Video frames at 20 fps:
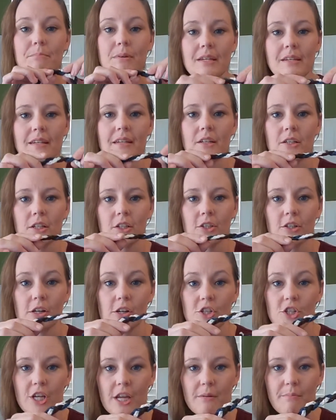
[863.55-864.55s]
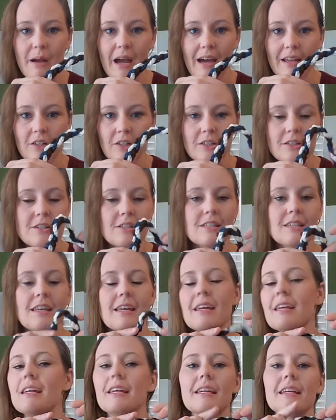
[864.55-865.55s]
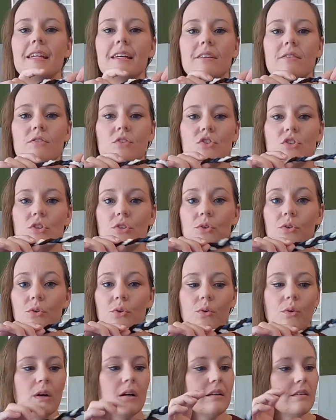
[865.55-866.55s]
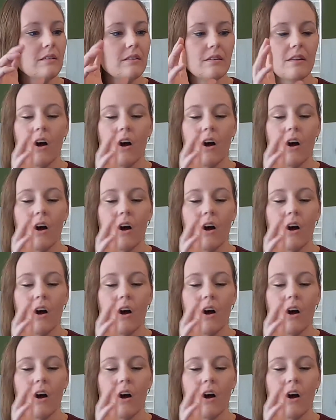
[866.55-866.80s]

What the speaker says: beginner crochet patterns. It gives you